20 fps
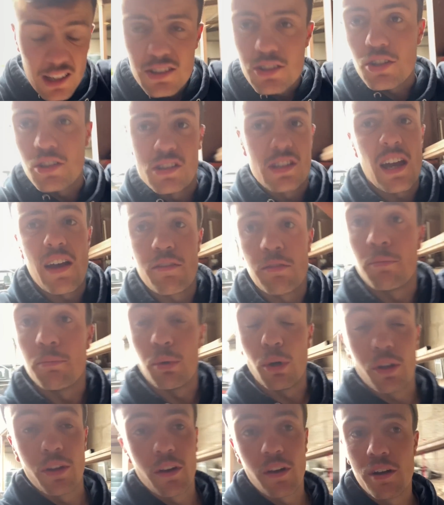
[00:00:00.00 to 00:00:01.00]
It's just having
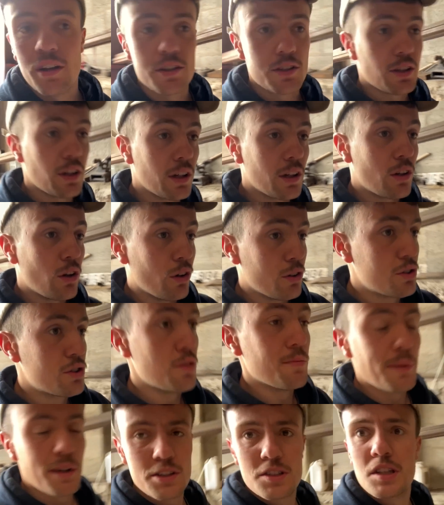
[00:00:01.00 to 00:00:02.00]
bother and it's going to cost
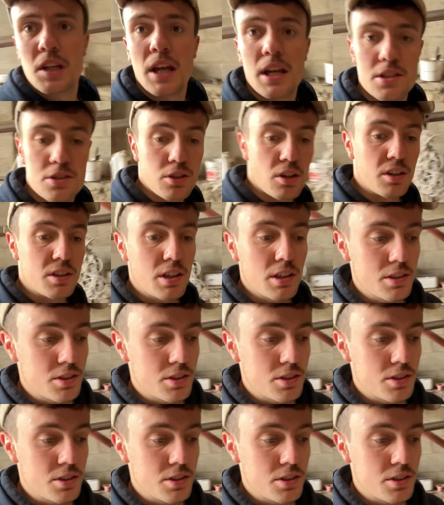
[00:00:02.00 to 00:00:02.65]
too much to get sorted,